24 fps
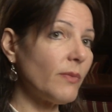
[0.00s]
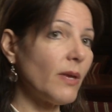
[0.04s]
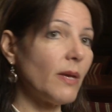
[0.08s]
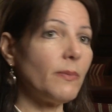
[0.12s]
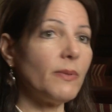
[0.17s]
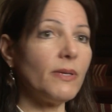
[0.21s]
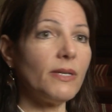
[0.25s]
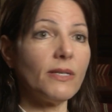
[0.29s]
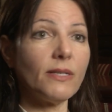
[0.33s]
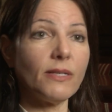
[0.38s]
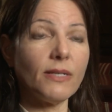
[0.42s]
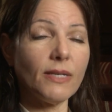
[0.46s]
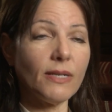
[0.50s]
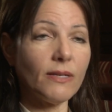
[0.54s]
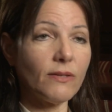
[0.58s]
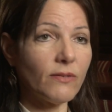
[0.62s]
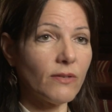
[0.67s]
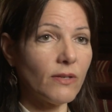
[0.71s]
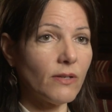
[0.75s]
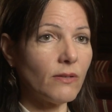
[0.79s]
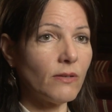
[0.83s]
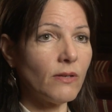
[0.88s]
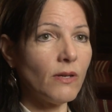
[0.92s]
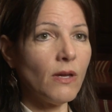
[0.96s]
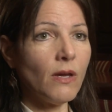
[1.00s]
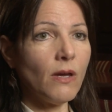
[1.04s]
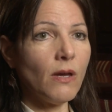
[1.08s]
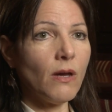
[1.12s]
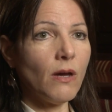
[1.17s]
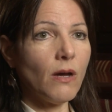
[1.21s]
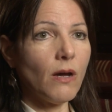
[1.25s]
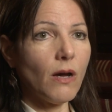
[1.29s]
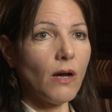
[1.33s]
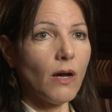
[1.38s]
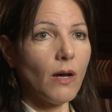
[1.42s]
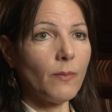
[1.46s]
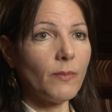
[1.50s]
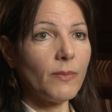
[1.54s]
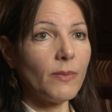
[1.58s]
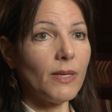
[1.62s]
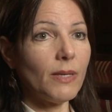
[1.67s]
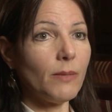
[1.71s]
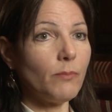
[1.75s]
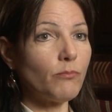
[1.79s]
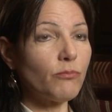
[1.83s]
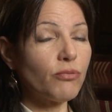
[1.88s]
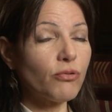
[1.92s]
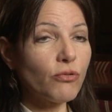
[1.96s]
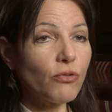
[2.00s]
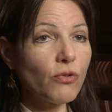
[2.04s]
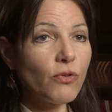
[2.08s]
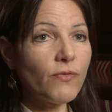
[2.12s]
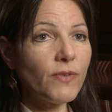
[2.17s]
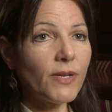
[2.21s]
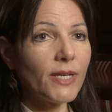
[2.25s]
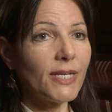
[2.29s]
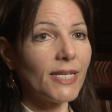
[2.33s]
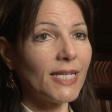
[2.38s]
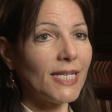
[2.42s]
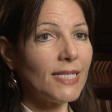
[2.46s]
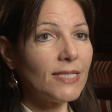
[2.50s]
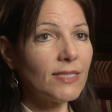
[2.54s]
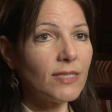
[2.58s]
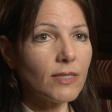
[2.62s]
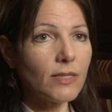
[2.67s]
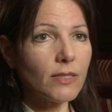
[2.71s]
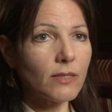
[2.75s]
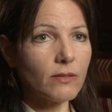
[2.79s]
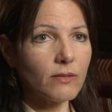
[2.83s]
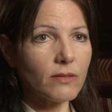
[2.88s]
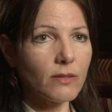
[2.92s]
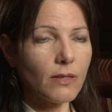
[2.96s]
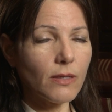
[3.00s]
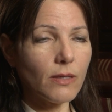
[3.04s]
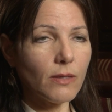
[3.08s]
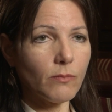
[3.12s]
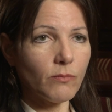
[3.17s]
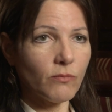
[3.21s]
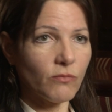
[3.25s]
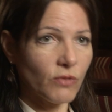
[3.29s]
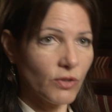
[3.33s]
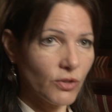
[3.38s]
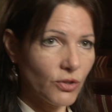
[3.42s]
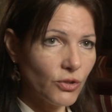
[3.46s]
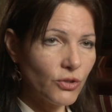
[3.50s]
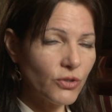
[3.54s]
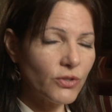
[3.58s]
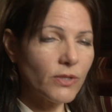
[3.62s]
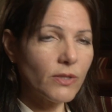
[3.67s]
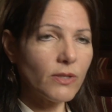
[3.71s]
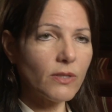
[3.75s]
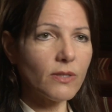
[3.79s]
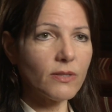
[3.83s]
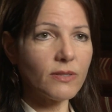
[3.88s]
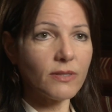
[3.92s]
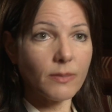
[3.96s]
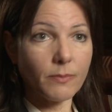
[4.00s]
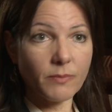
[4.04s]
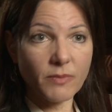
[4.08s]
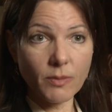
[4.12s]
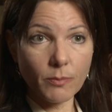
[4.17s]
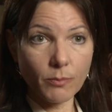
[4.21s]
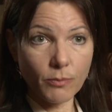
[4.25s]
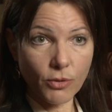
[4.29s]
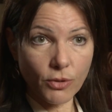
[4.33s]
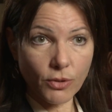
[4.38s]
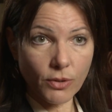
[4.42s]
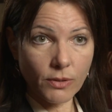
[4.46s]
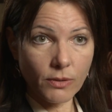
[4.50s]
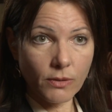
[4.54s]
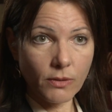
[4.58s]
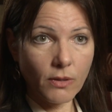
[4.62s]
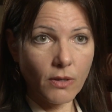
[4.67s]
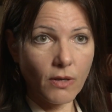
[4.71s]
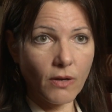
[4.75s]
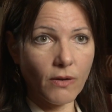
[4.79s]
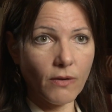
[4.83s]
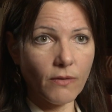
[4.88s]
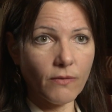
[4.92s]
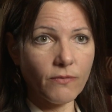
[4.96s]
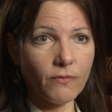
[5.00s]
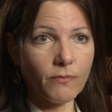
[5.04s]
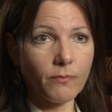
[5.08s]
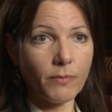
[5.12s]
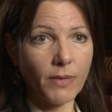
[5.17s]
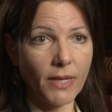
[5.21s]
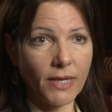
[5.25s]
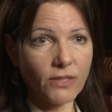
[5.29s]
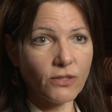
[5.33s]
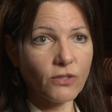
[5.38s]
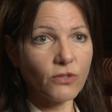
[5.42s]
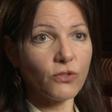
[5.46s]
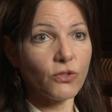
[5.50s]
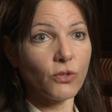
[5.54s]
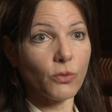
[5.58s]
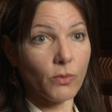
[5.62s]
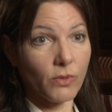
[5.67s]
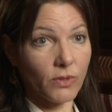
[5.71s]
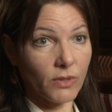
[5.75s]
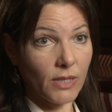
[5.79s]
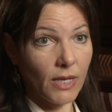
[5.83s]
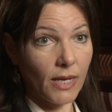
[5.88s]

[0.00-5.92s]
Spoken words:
Maybe it isn't improving and reducing the symptom burden of patients who are